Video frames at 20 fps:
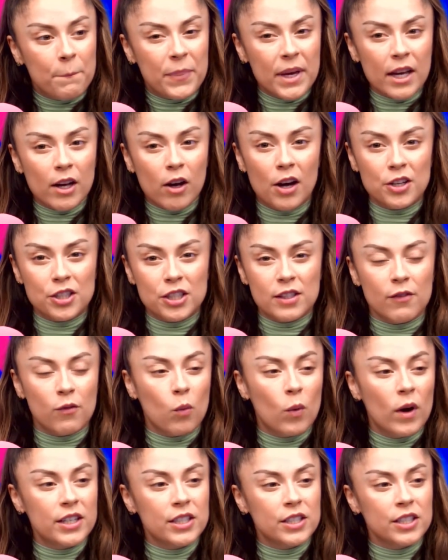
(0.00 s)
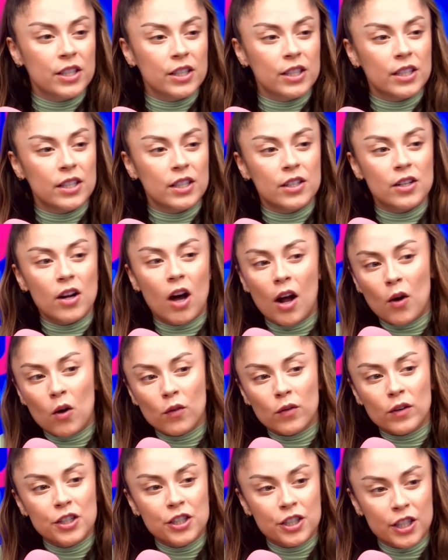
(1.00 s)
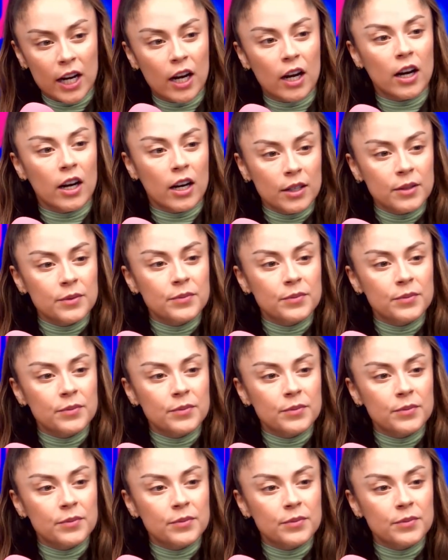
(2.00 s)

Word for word: being cautious of what to not overshare?